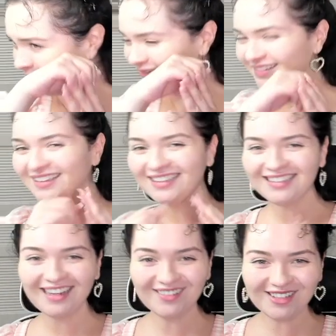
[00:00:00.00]
dang,
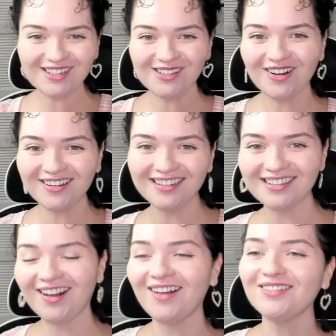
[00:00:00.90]
I was trying so hard not to
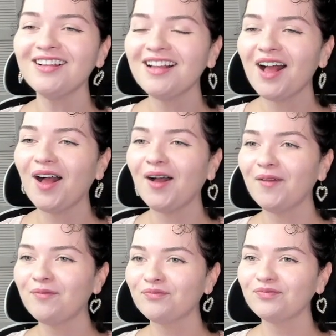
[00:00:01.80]
cough.
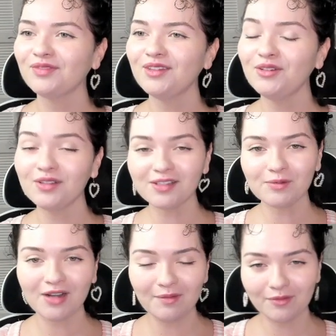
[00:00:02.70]
Um, you can
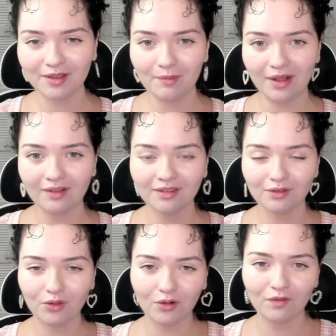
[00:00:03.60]
subscribe and ring the bell, and
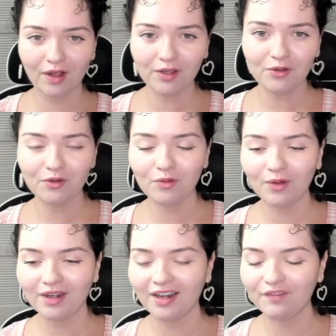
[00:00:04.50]
it'll notify you
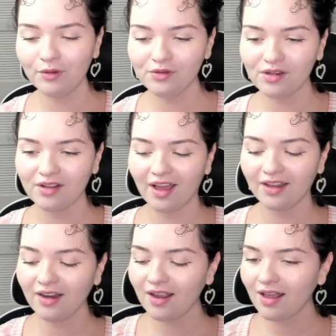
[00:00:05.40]
when I've posted
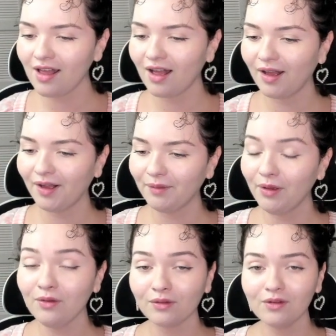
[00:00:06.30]
that. Um,
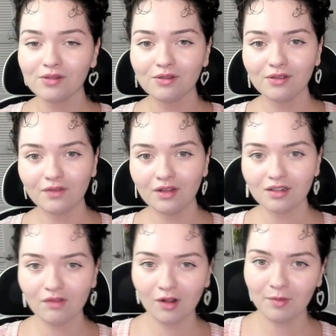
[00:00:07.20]
oh, also, if you'd like
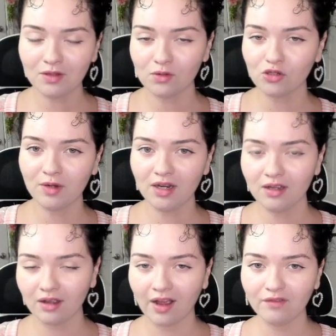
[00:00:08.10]
to follow me on social
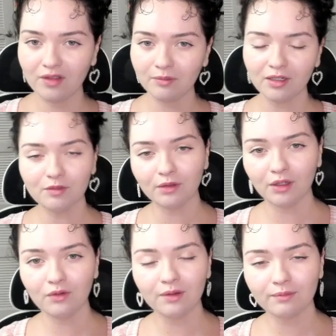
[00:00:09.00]
media, I have them linked
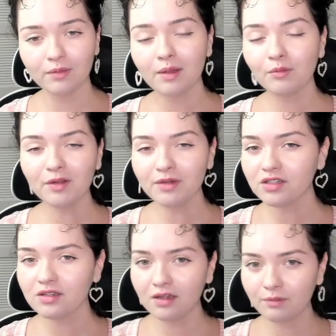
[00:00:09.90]
below. I'm pretty much
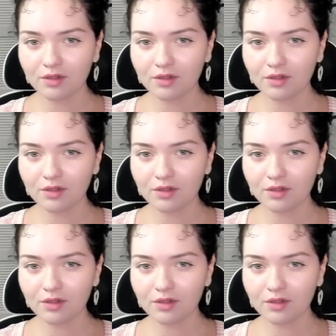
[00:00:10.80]
Celine